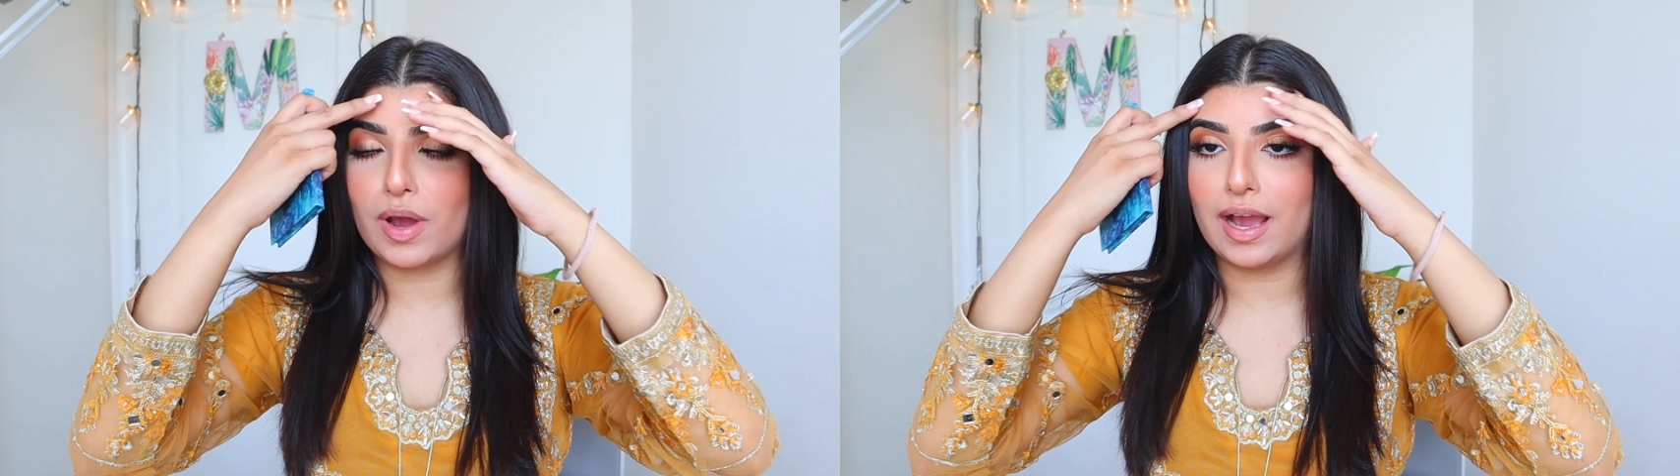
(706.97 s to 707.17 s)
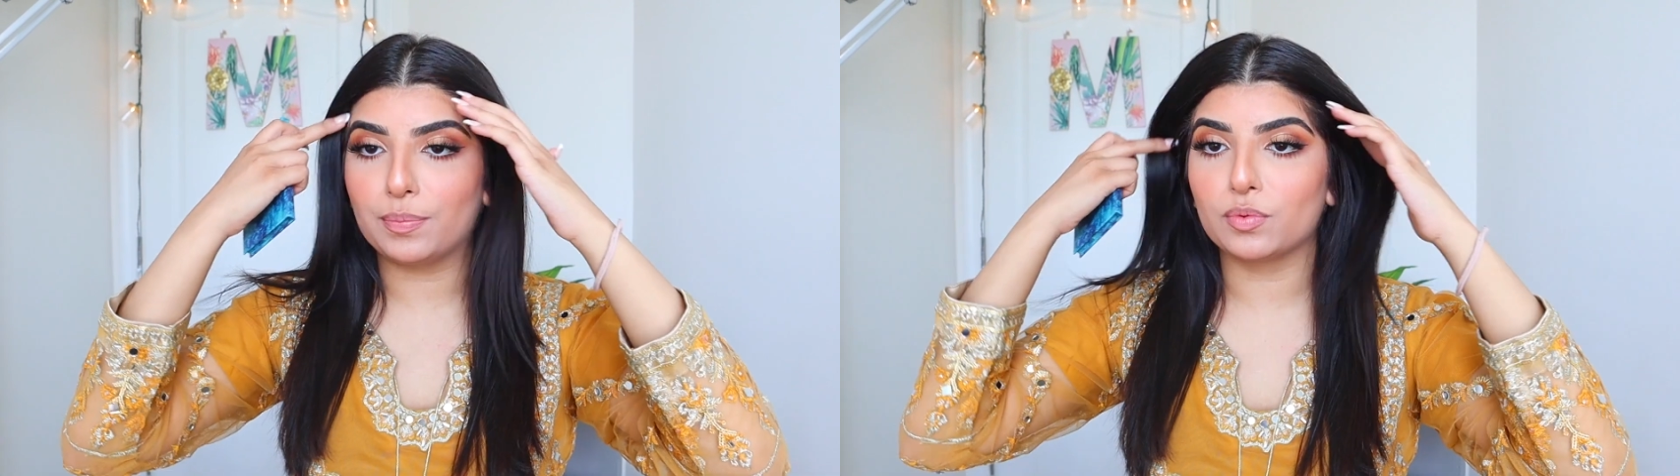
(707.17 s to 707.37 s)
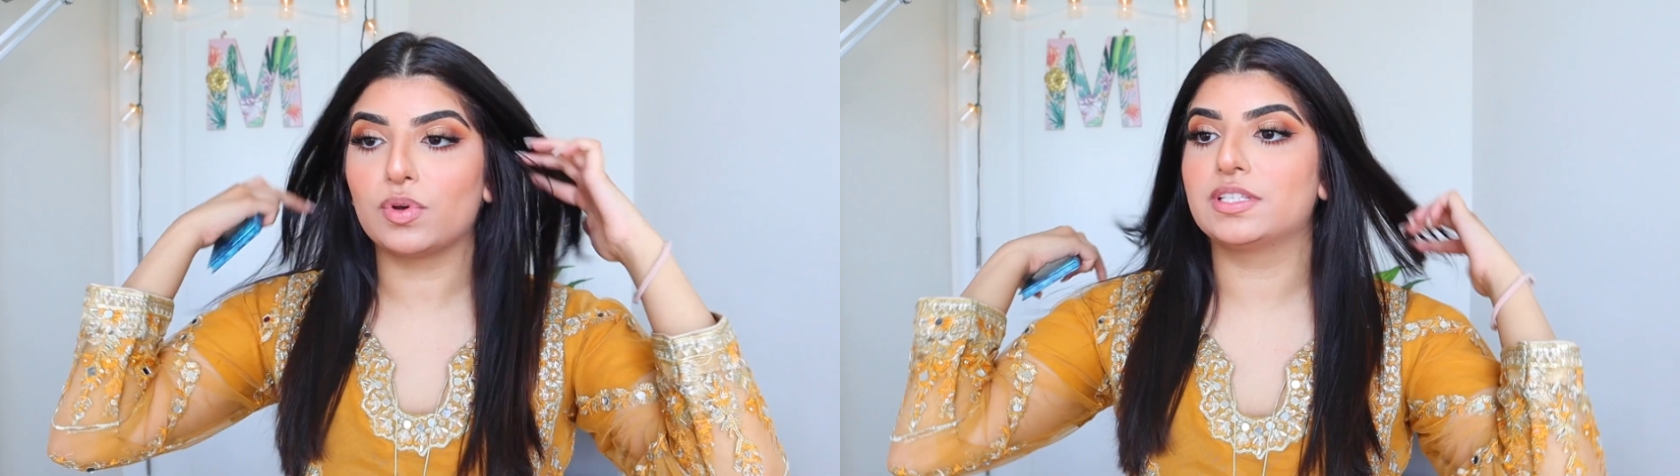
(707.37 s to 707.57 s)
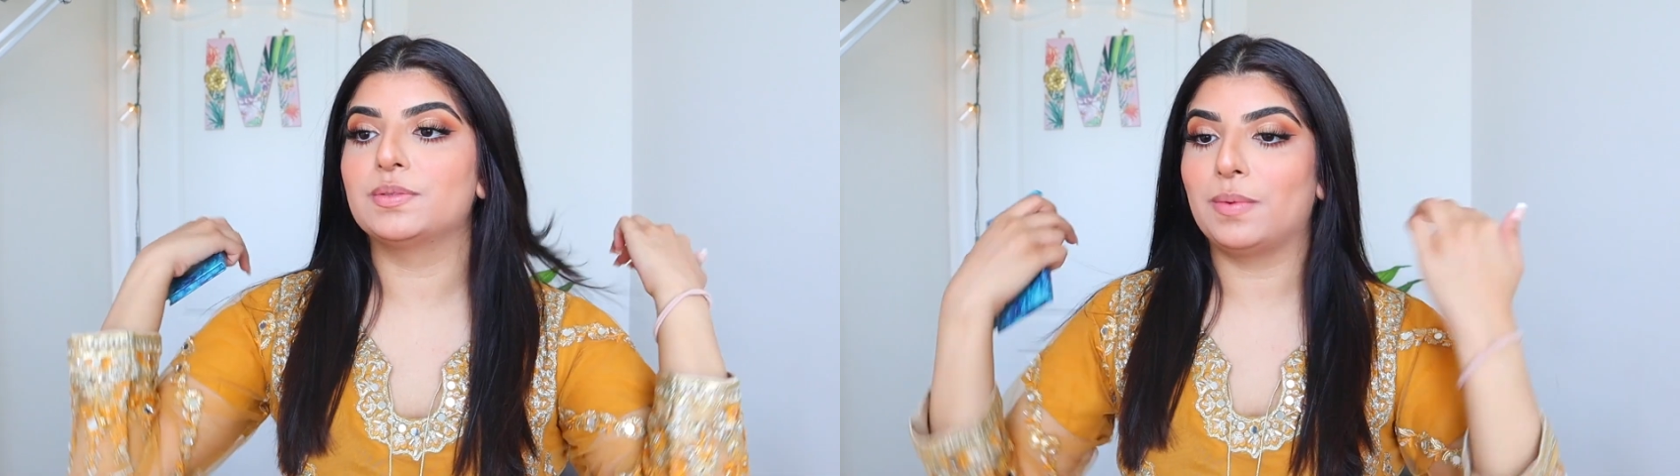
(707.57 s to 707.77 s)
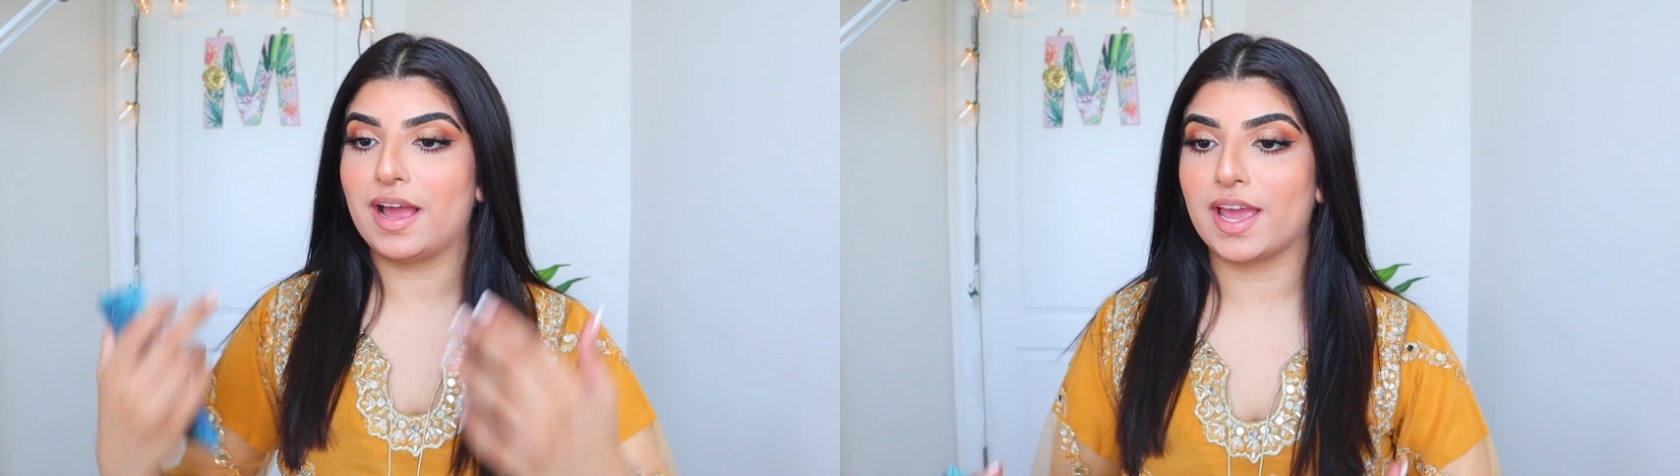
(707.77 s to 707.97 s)
happened was
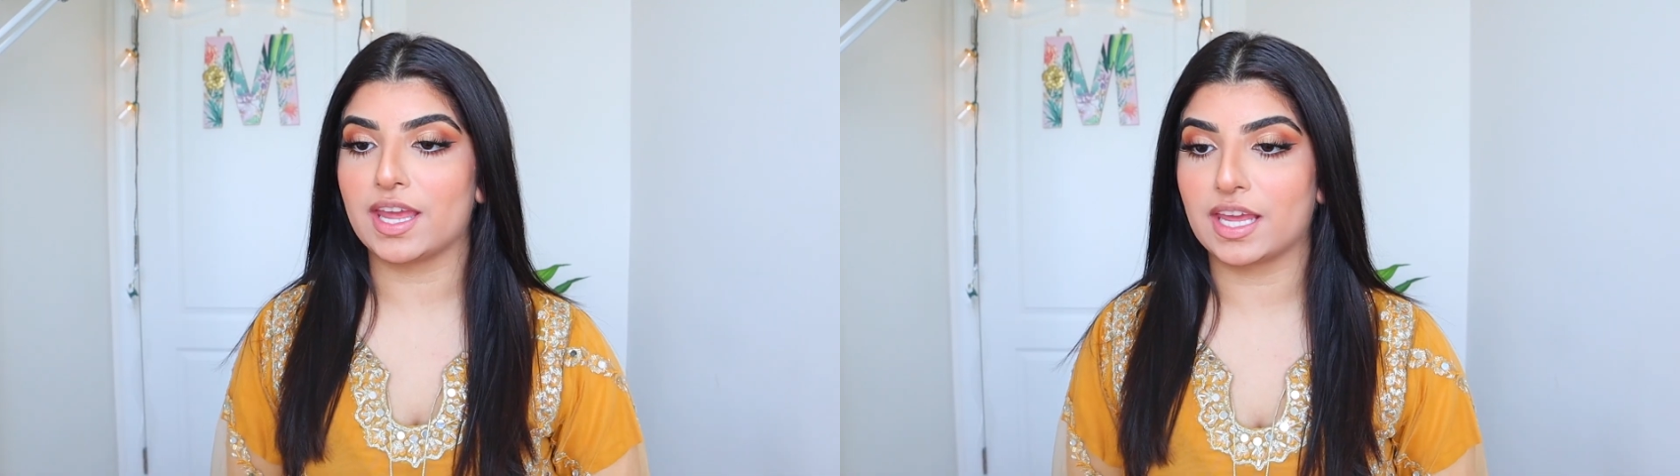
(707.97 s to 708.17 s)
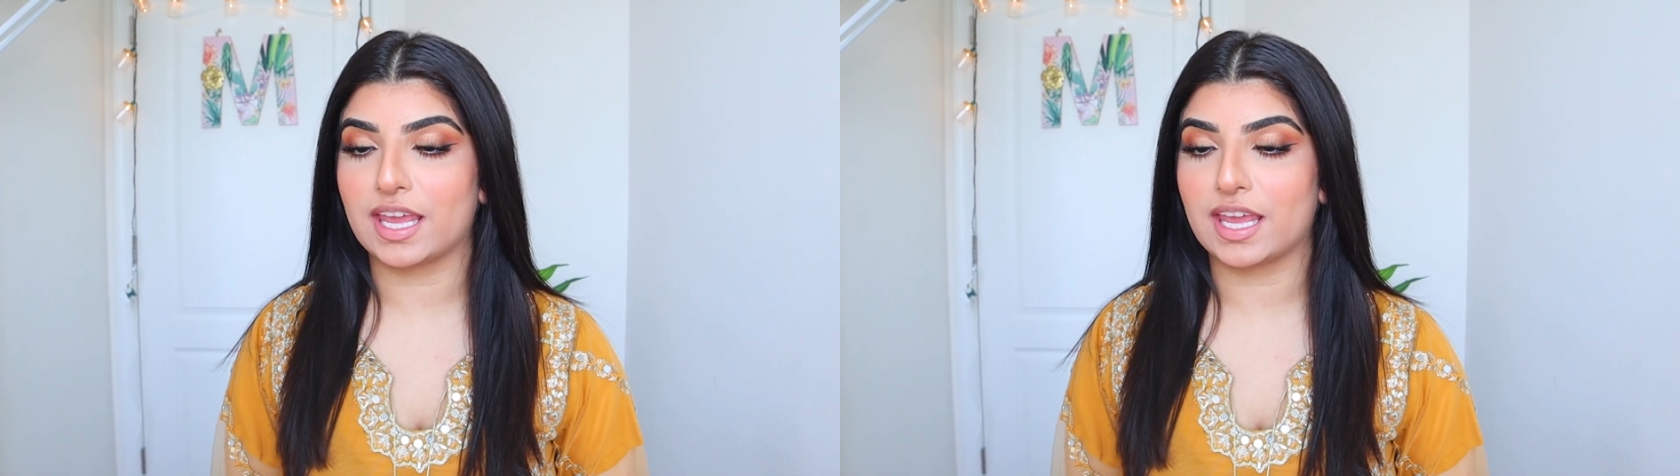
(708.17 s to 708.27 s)
my